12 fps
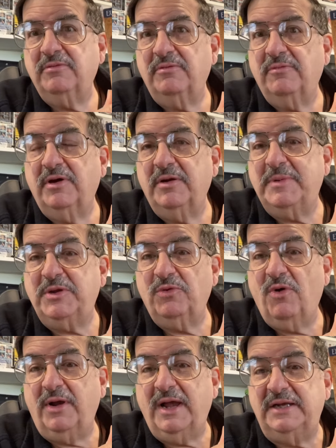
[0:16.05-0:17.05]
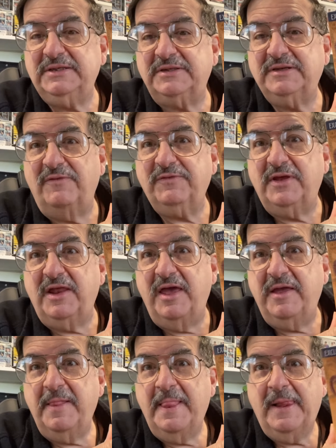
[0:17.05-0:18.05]
we're going to be doing all kinds of stuff
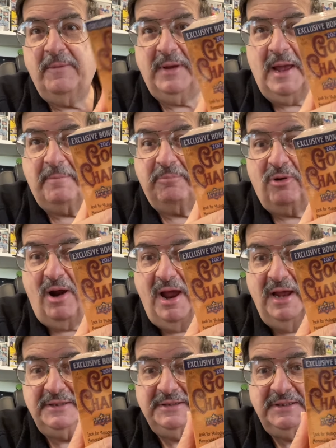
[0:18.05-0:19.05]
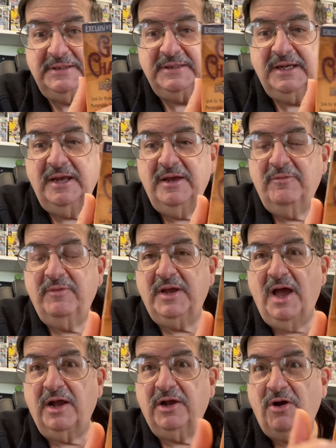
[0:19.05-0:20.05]
today. We got prizes. We
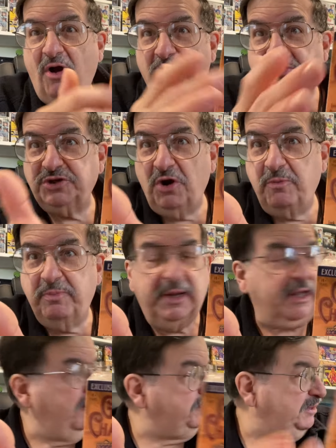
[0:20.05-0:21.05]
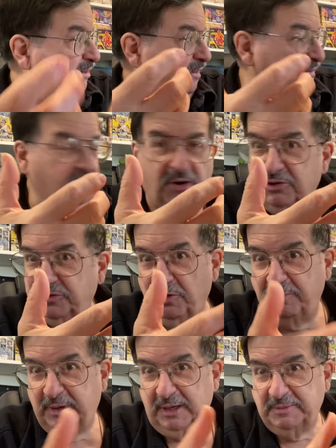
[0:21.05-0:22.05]
got card show pickups. A lot of card
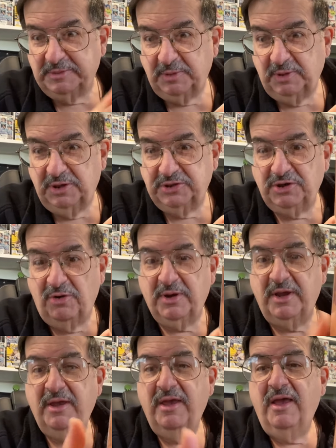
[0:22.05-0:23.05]
show pickups we're going to show you.